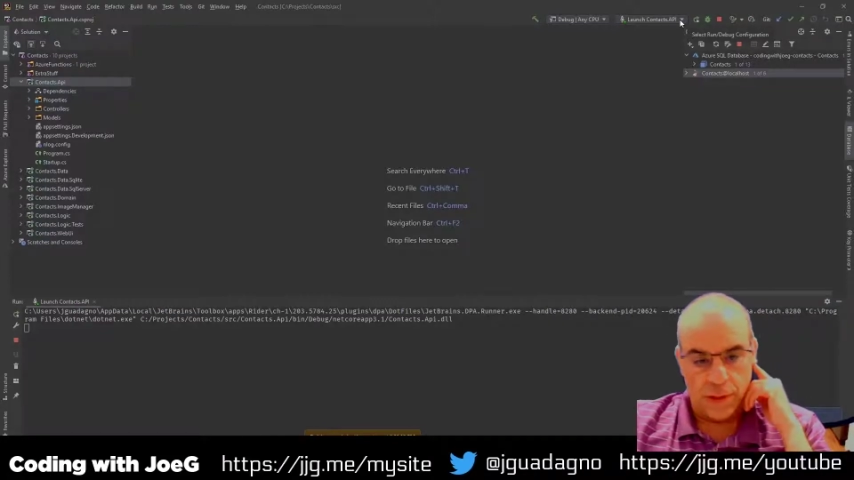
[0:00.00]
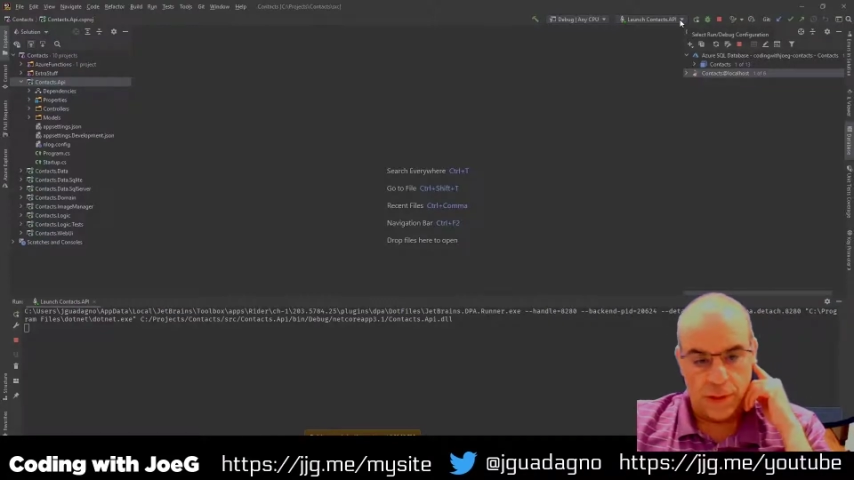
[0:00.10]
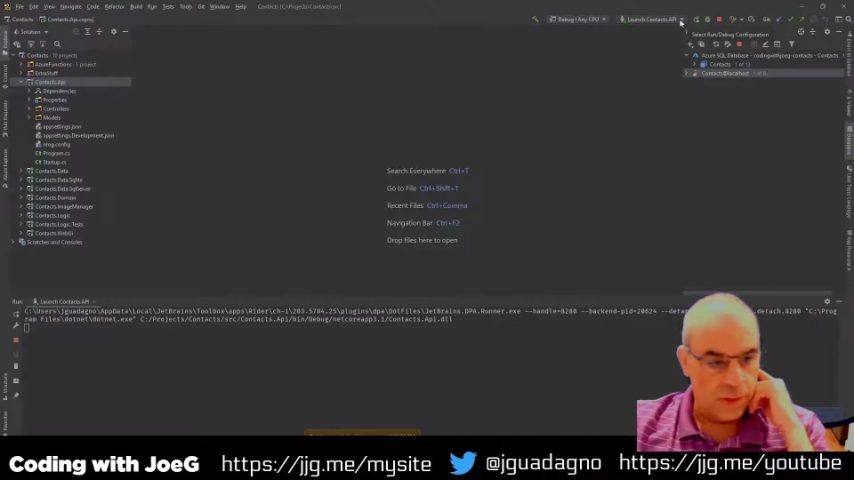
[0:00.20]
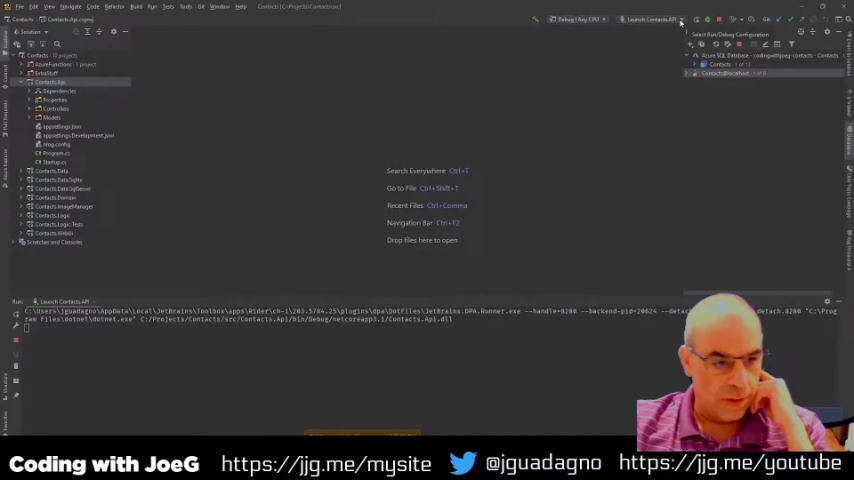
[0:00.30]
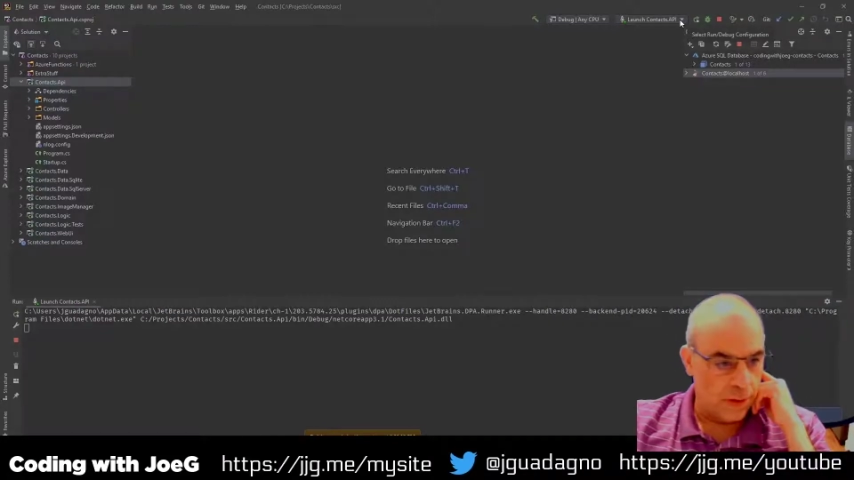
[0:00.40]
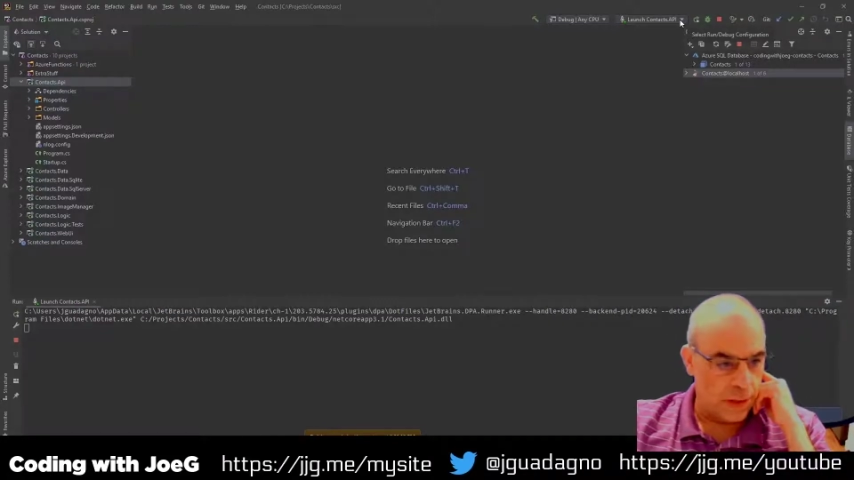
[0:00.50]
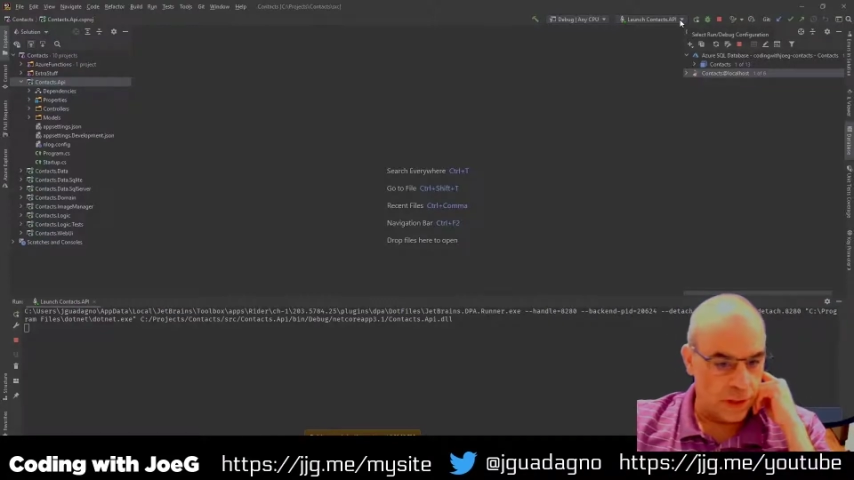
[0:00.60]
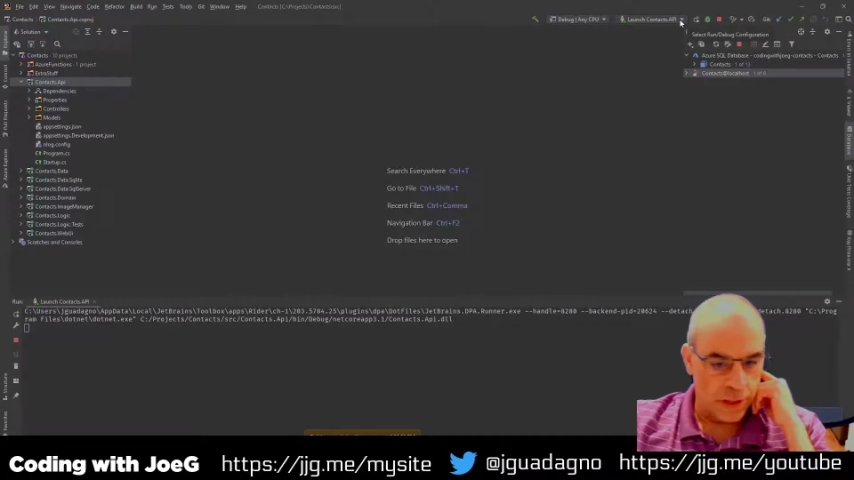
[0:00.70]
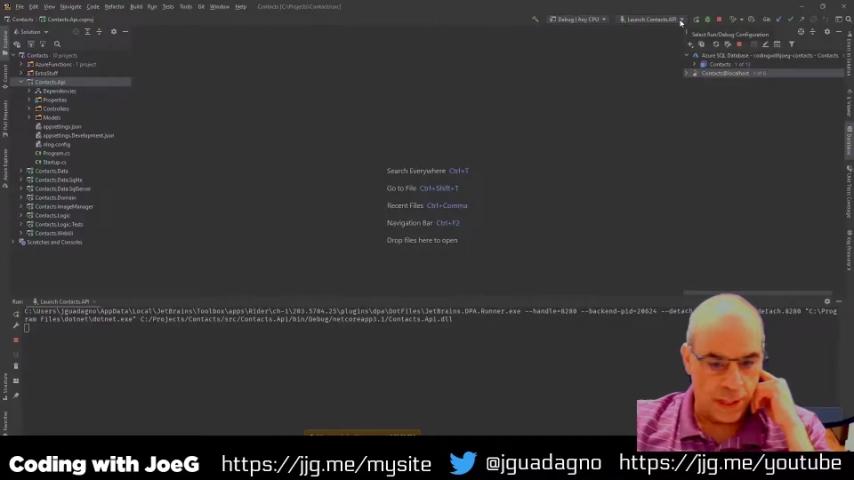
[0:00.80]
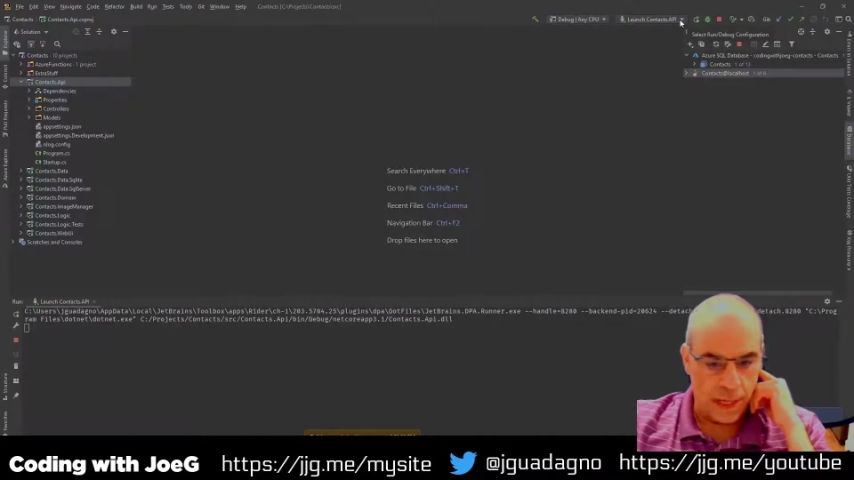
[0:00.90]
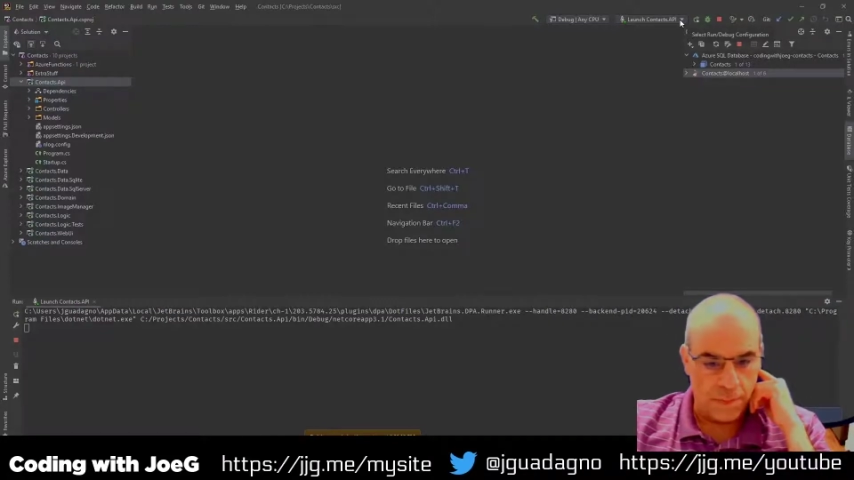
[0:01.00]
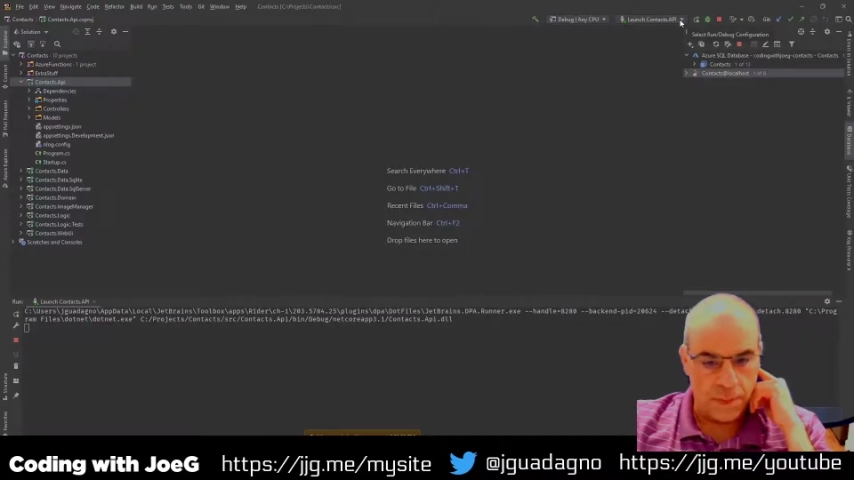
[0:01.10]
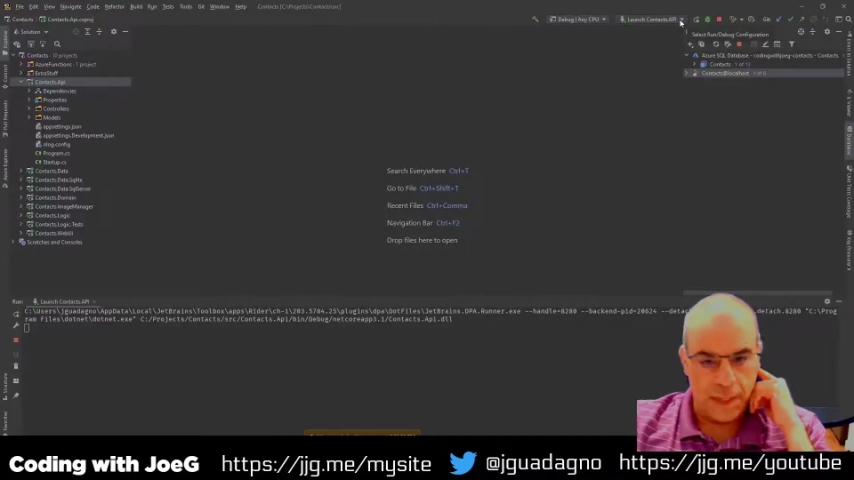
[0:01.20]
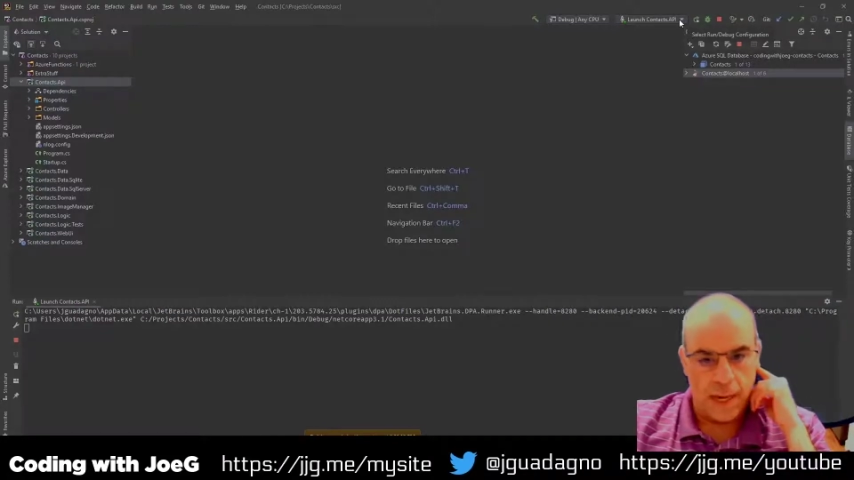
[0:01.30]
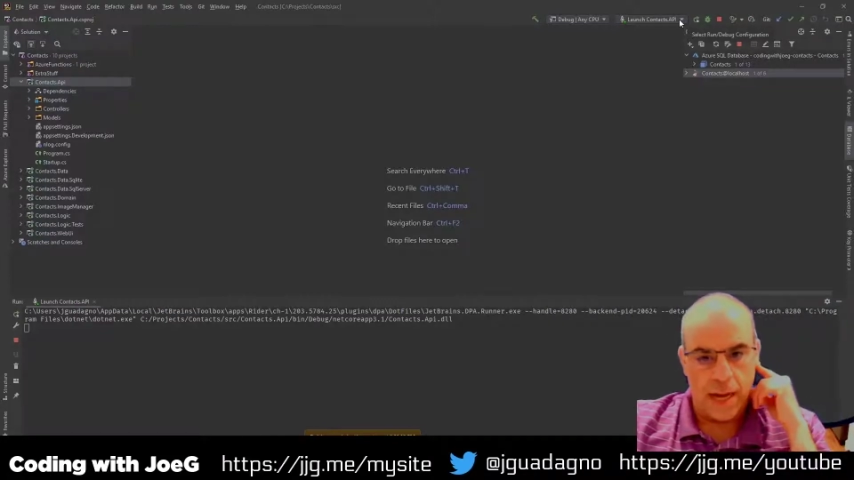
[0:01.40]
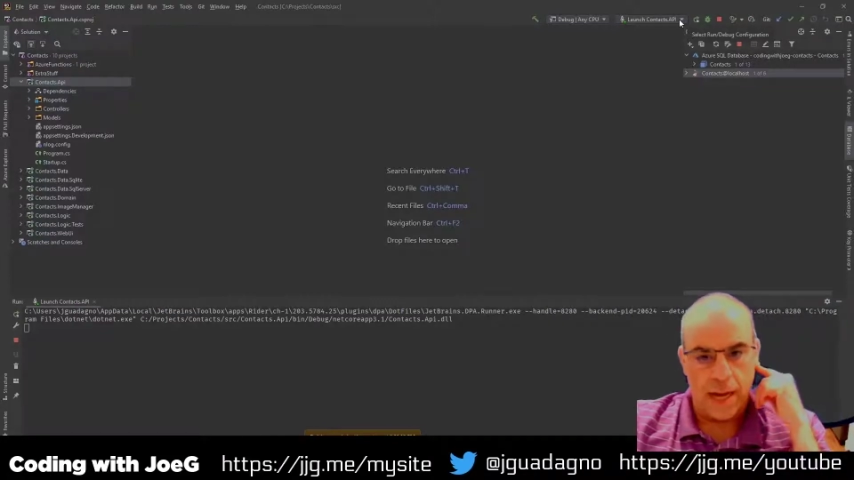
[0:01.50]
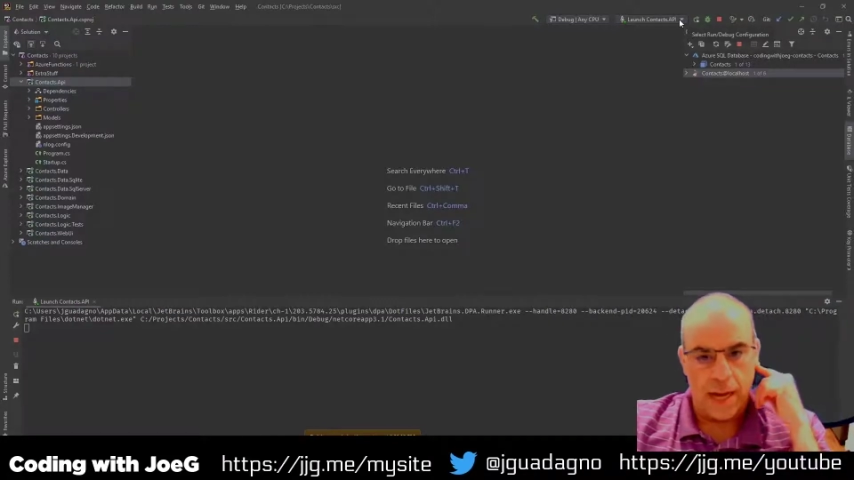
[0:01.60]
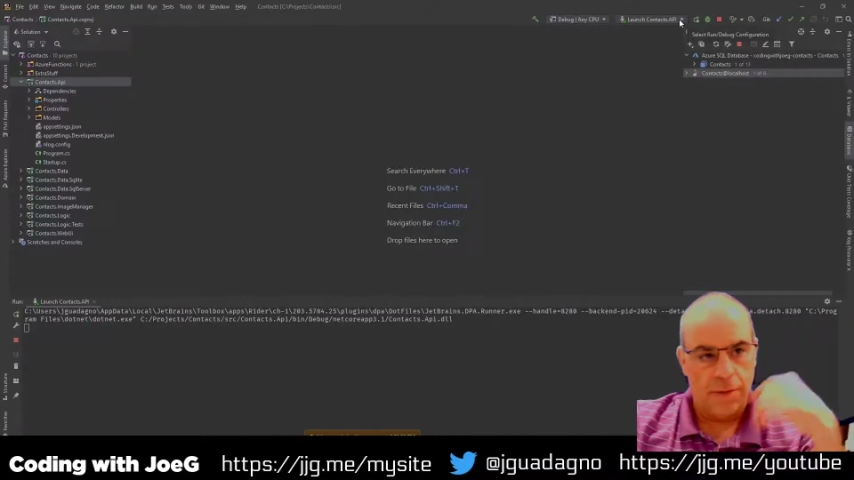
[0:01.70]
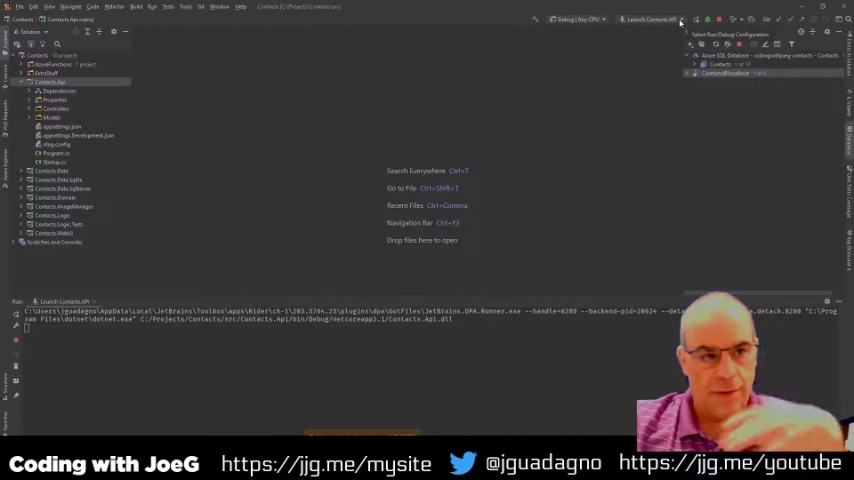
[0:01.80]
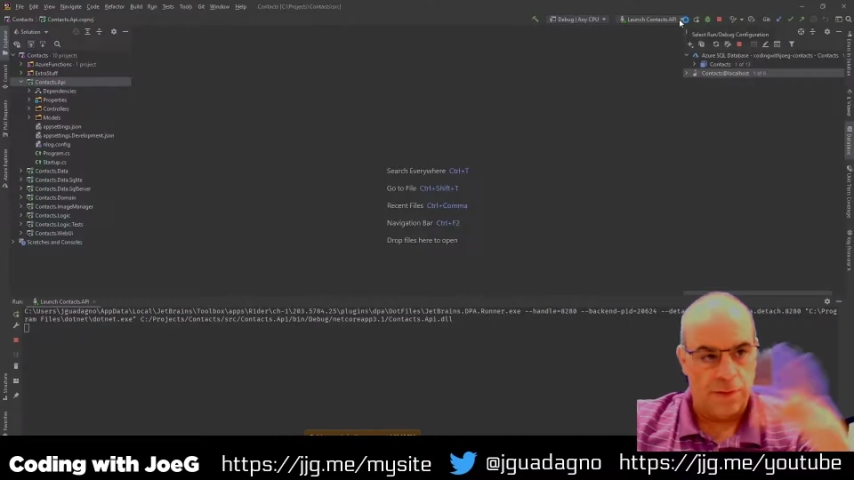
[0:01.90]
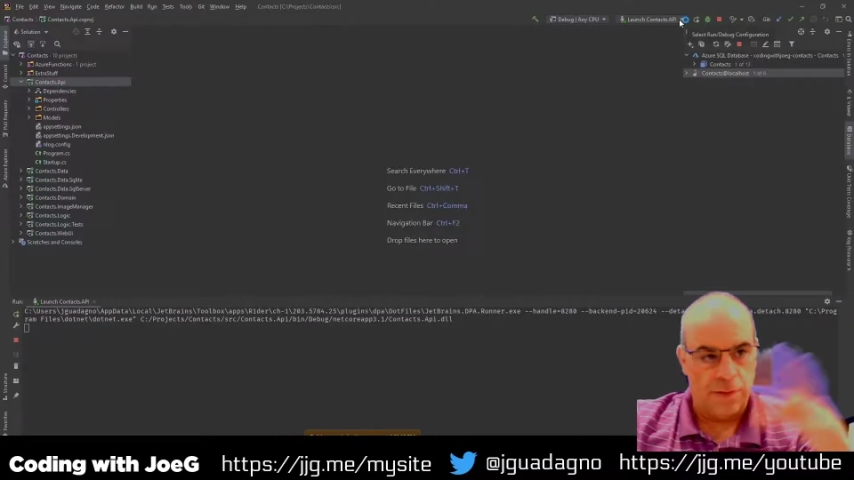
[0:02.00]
So I launched the API. We have to